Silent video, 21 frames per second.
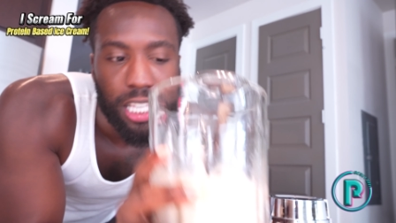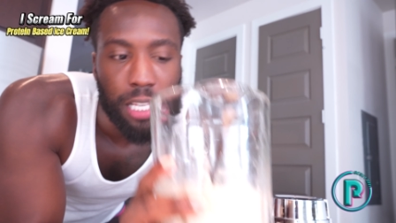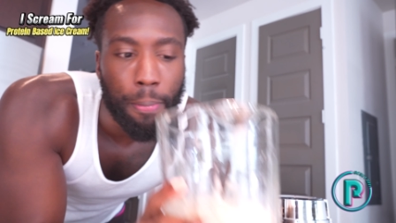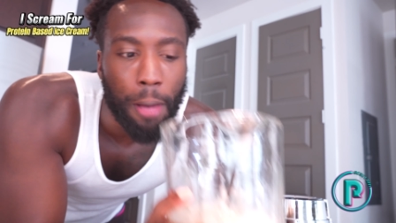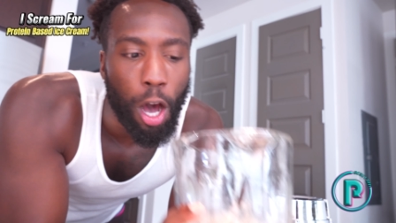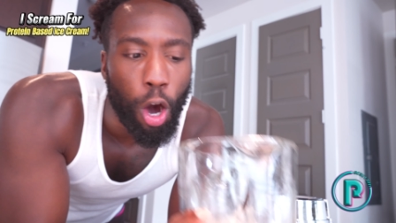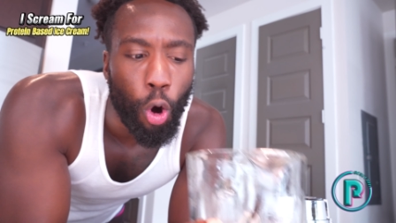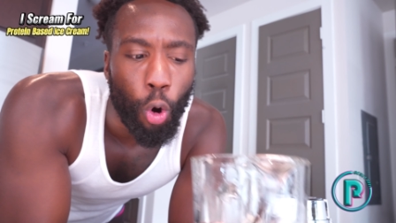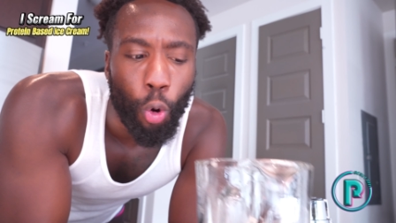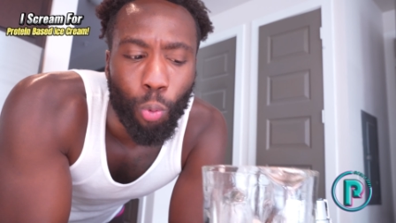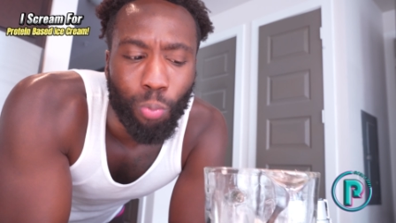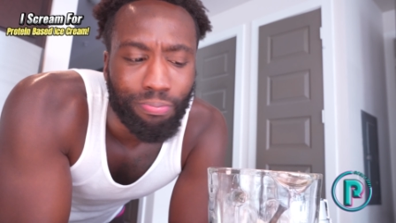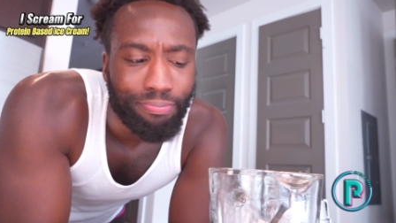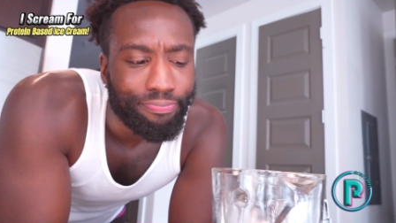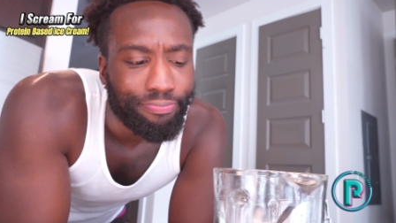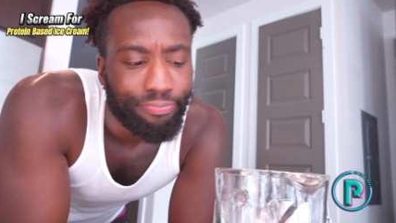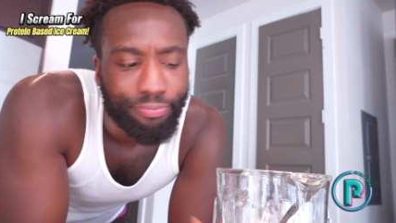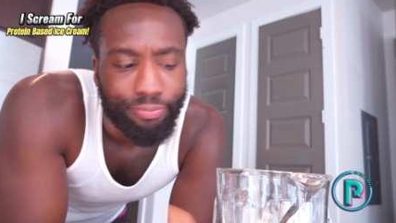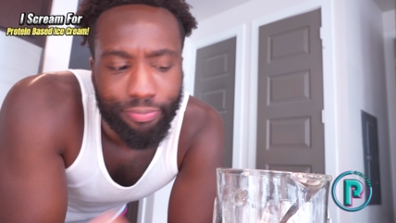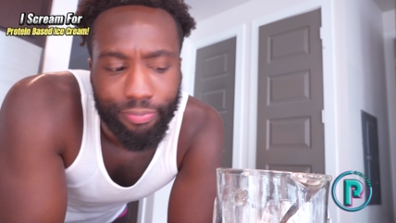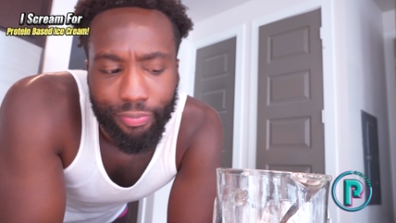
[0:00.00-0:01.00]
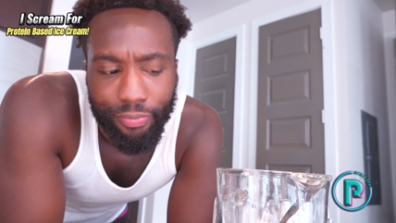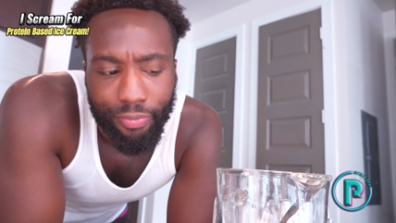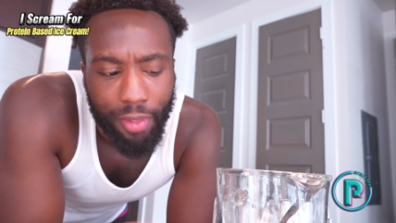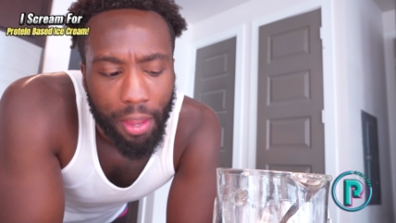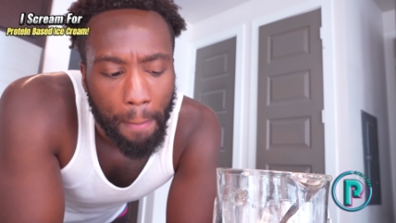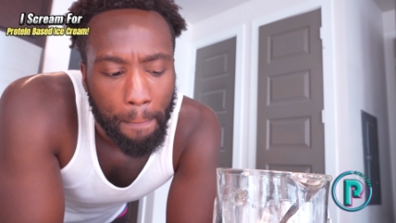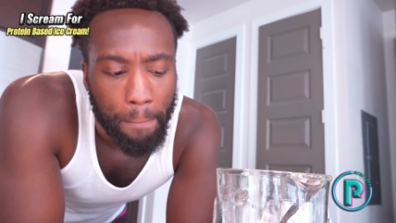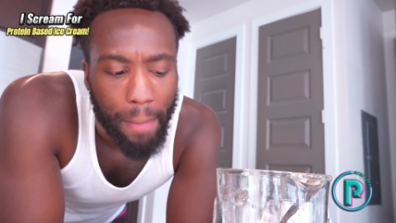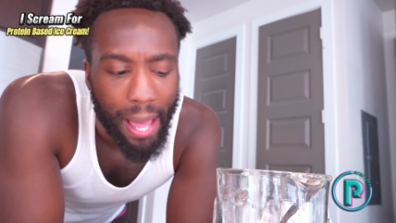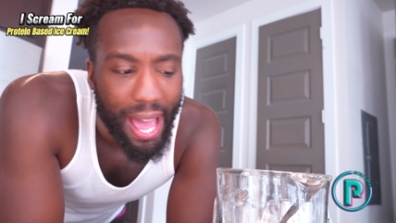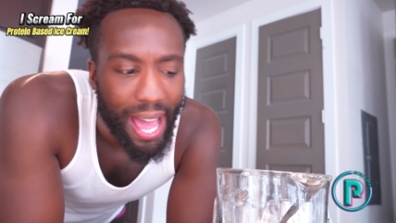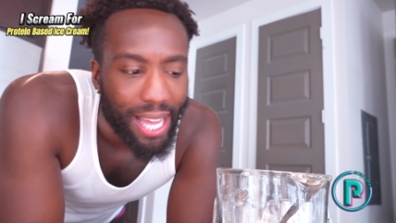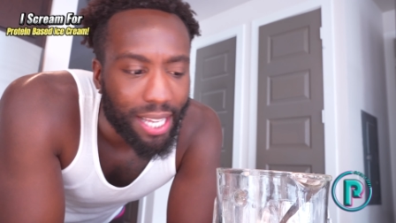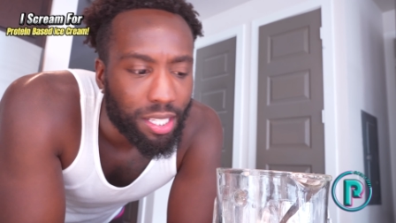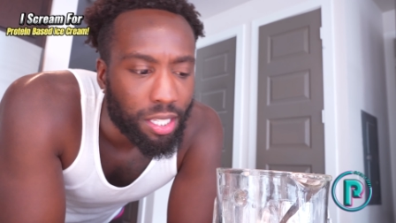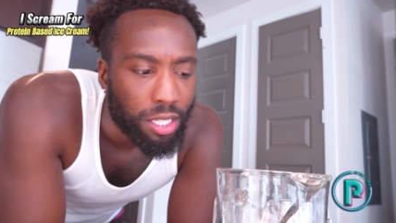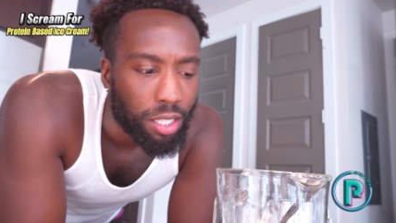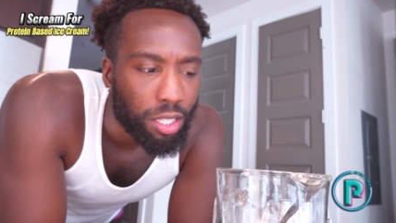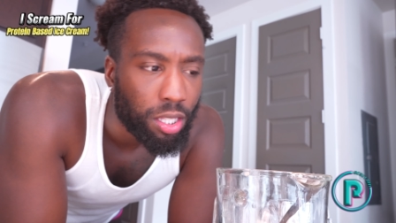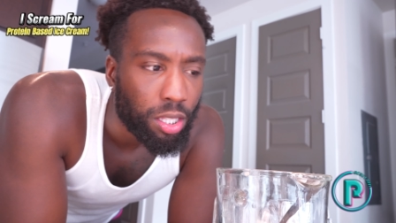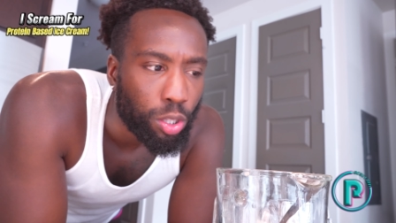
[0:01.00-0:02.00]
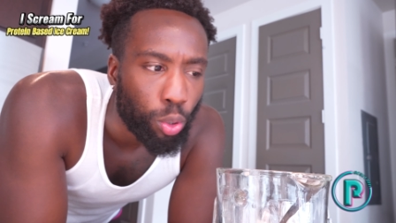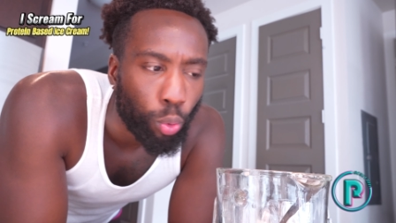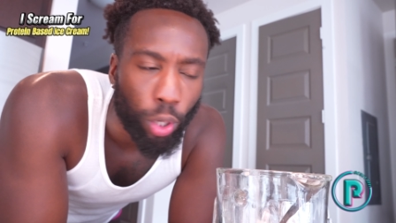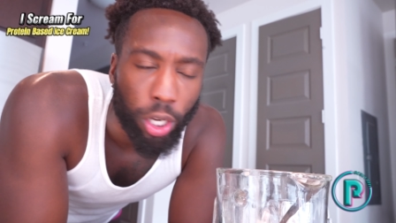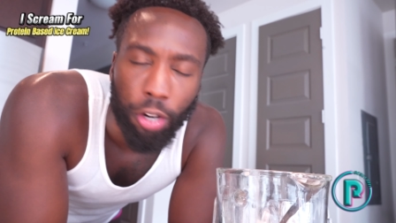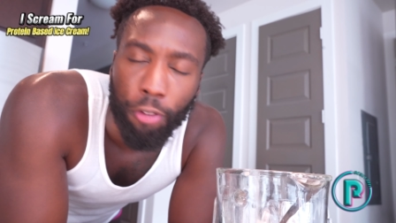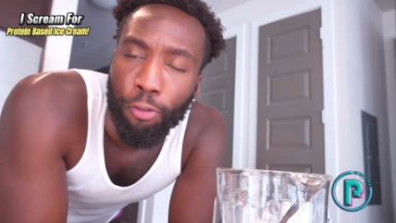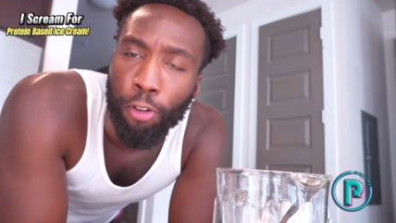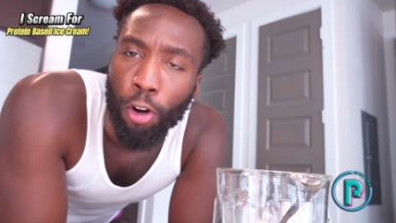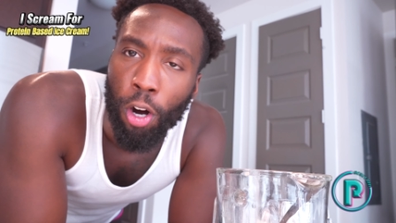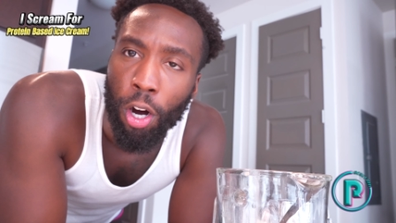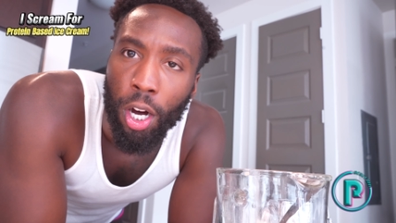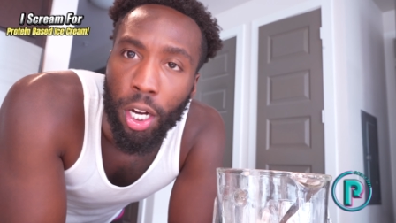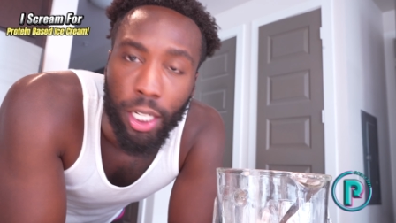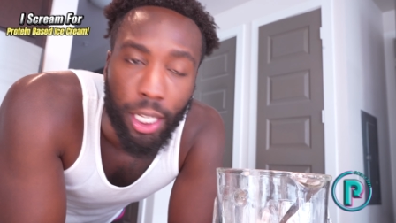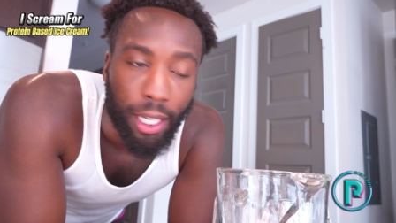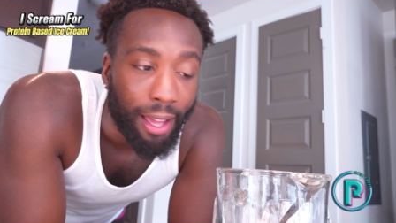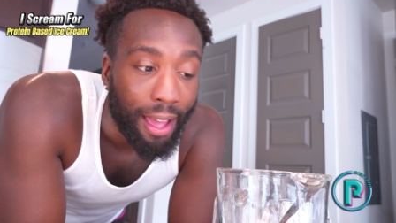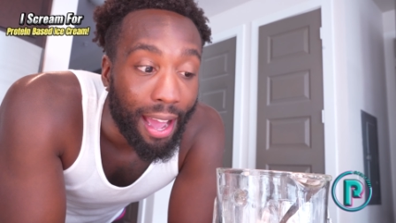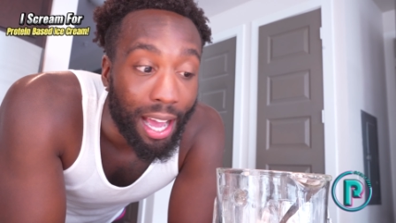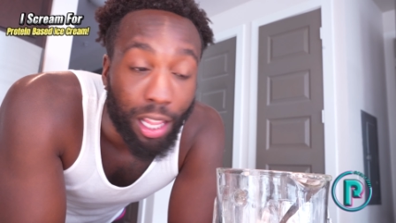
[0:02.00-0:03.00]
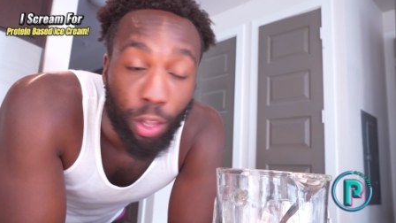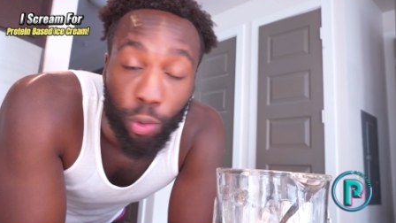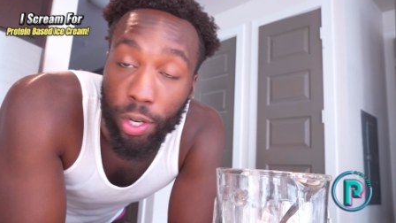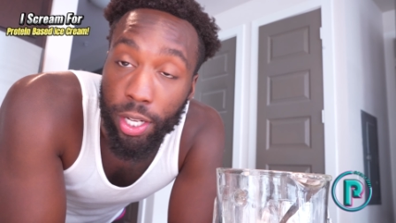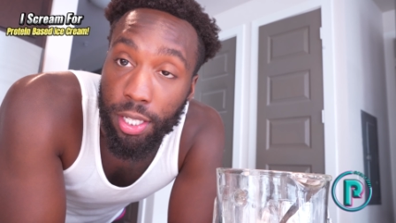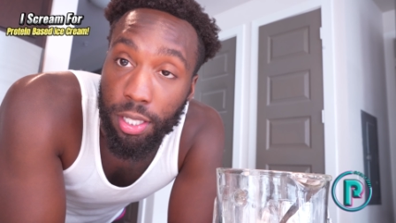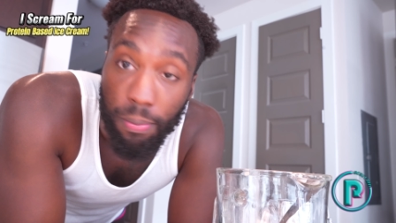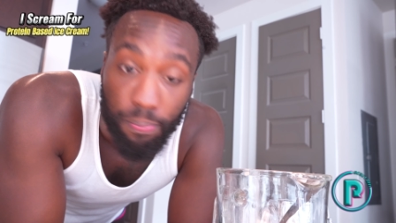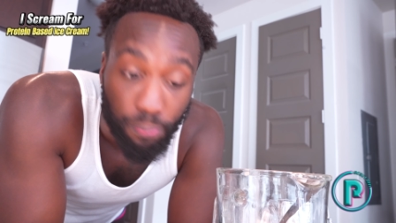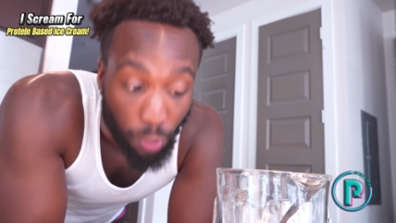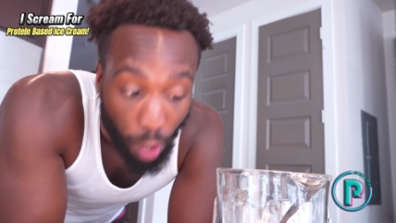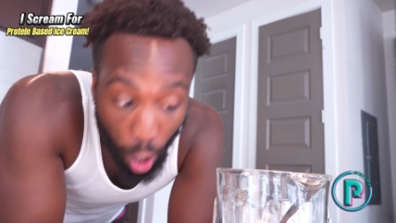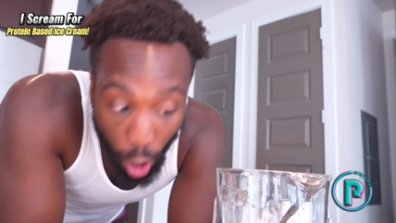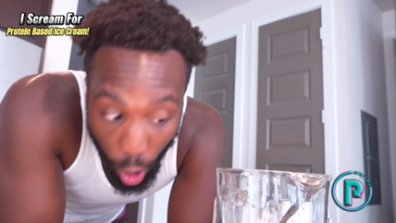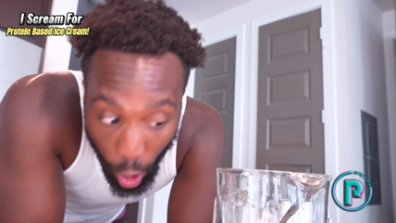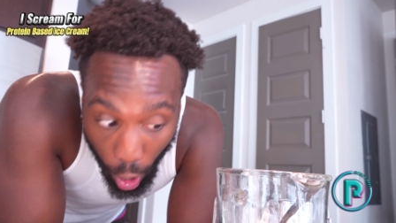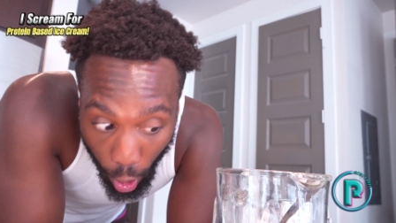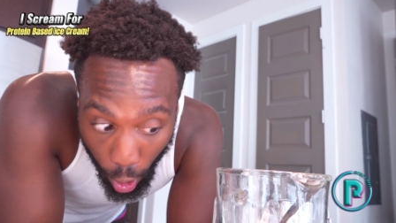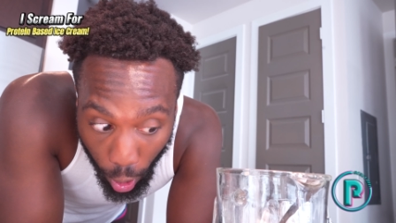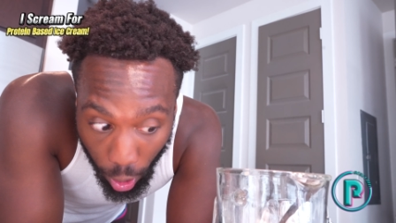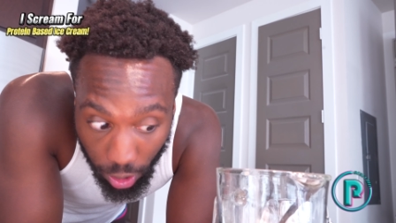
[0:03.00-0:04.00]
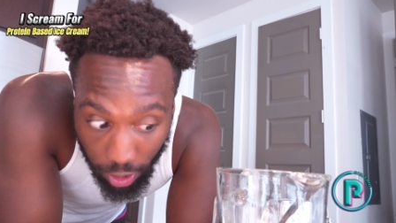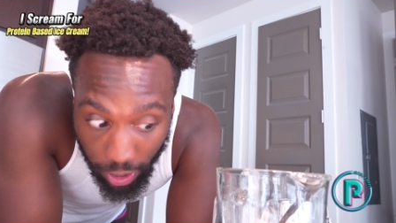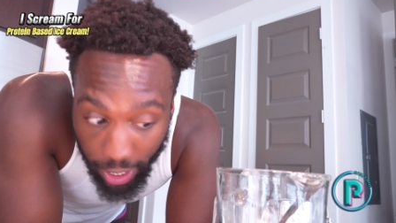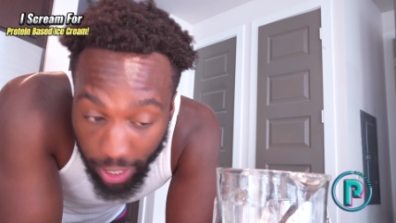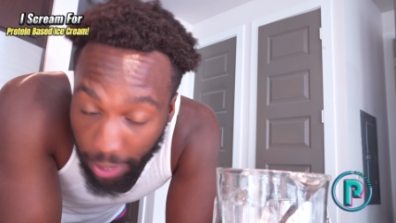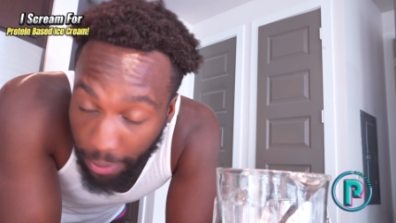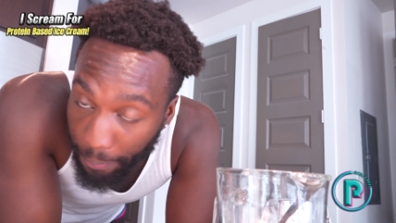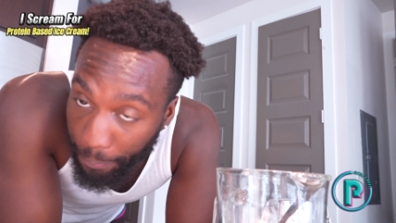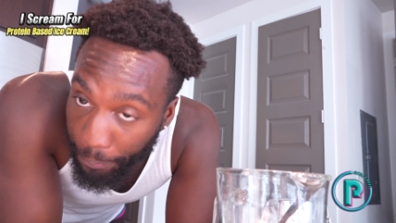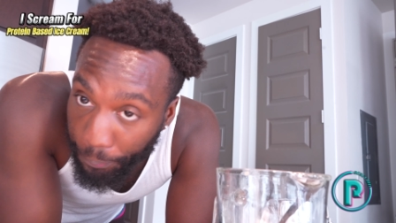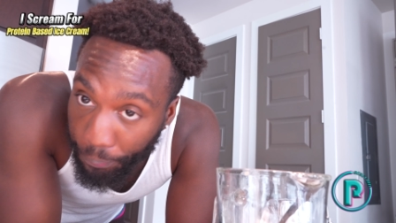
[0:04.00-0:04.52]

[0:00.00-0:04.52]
about max three to 400 calories all in.